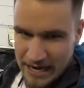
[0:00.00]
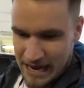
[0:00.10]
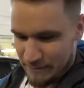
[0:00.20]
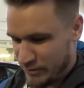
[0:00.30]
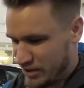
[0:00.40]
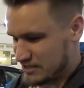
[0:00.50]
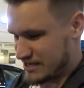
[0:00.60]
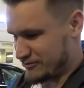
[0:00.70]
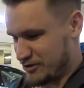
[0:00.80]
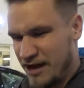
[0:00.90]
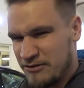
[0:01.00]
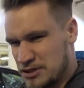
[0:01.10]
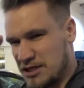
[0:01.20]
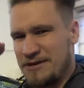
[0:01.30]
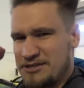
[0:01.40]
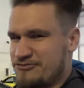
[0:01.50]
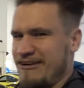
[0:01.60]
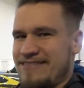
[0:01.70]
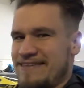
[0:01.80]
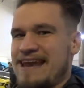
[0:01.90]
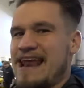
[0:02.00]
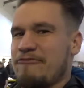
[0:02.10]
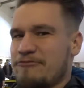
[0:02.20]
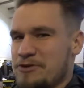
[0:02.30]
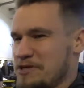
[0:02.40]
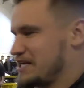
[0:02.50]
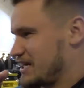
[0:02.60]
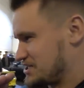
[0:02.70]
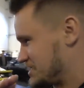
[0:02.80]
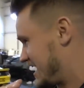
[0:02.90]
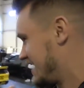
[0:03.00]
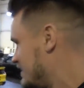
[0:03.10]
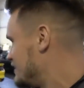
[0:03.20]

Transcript: leg because I've got, I've got so much strength in there now from doing a clutch again.